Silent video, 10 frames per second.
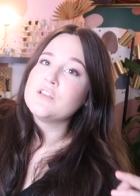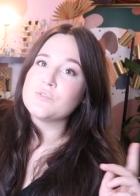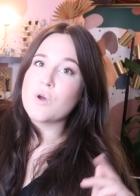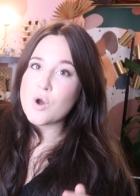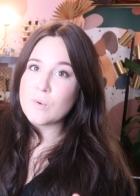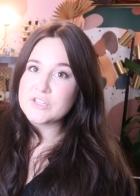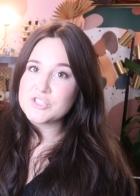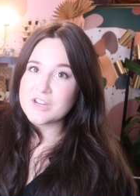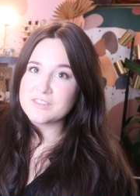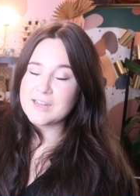so always
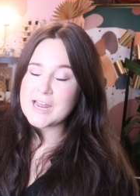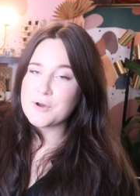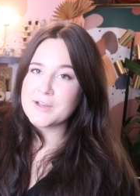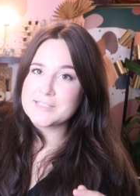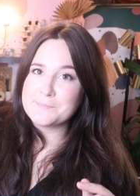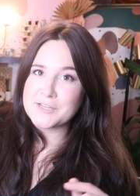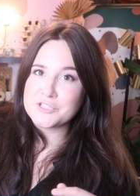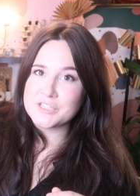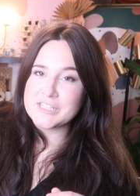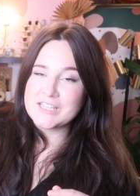check that out,
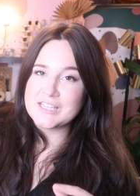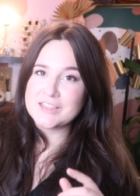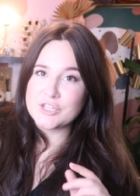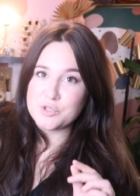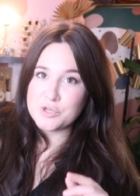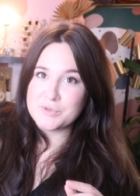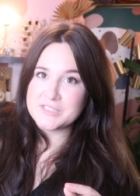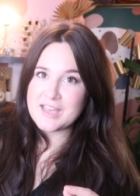especially the new with